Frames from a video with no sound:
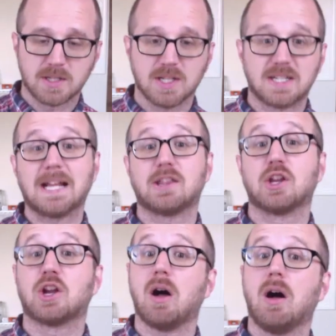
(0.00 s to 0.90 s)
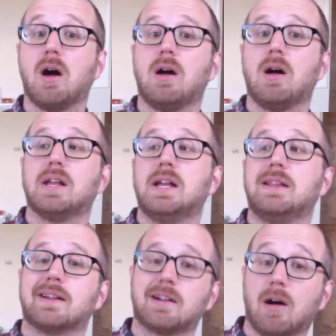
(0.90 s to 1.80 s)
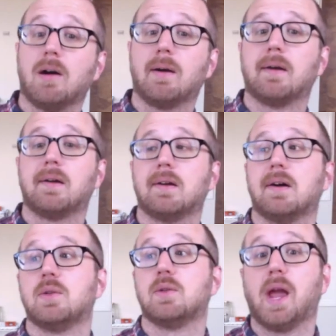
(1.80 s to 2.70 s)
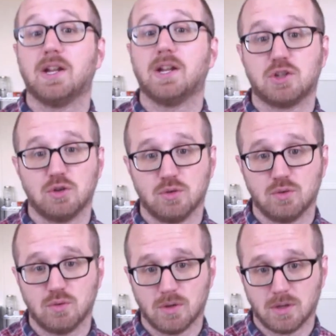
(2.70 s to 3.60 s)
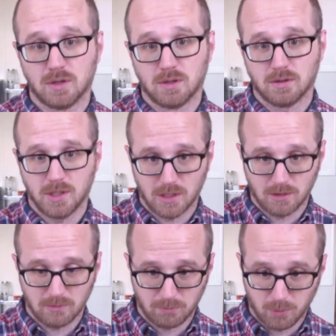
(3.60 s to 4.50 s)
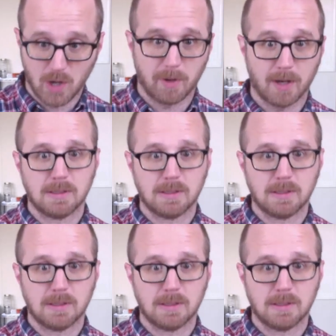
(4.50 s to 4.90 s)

to take the call in the car on the way to the appointment.